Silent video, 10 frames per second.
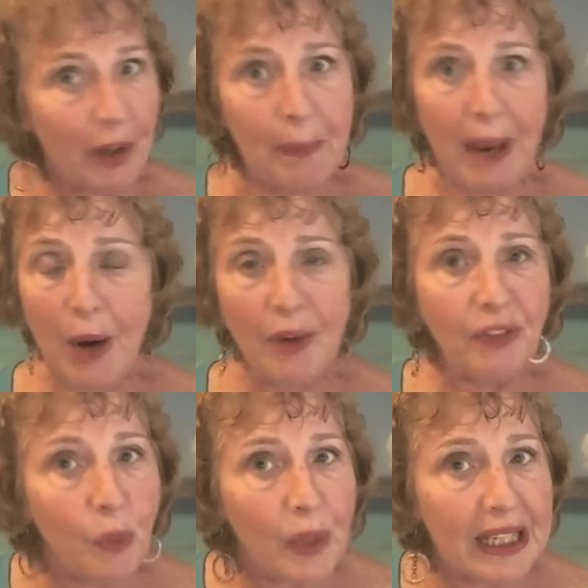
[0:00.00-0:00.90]
powerful
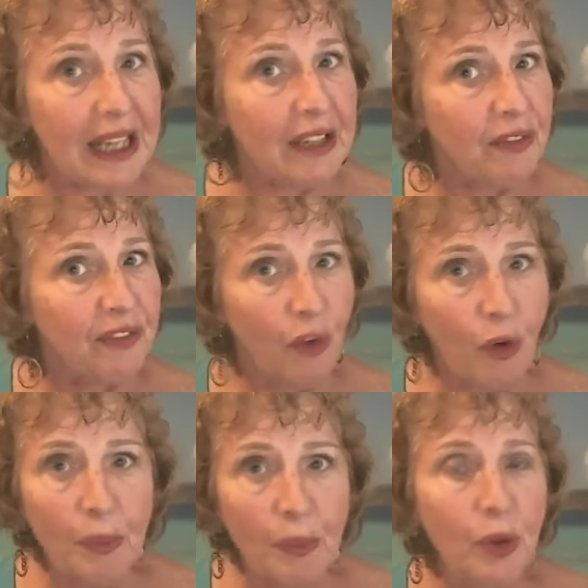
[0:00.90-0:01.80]
weekend, full
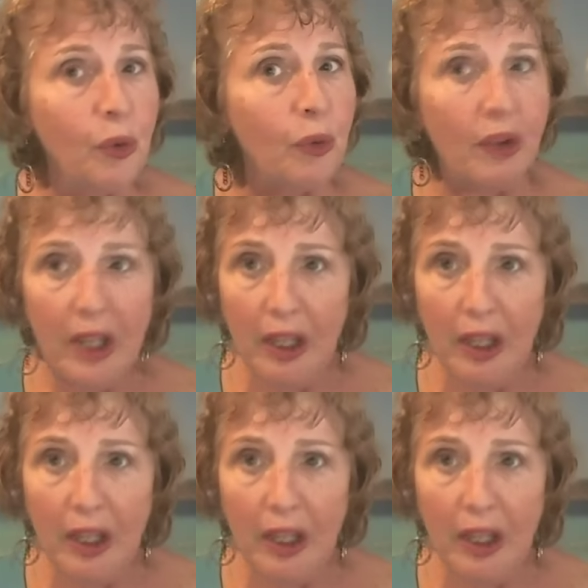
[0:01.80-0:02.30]
moon,